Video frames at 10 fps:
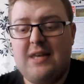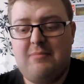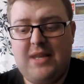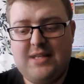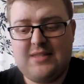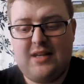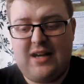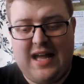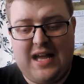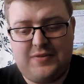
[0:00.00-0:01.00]
It means that
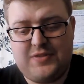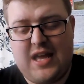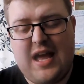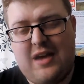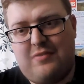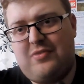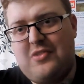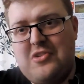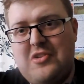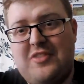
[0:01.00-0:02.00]
I have to have
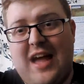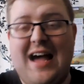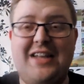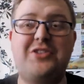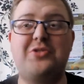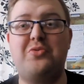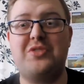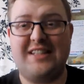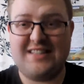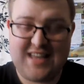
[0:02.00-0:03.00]
the
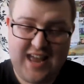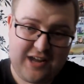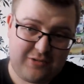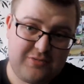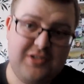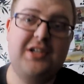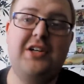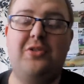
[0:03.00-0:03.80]
handles down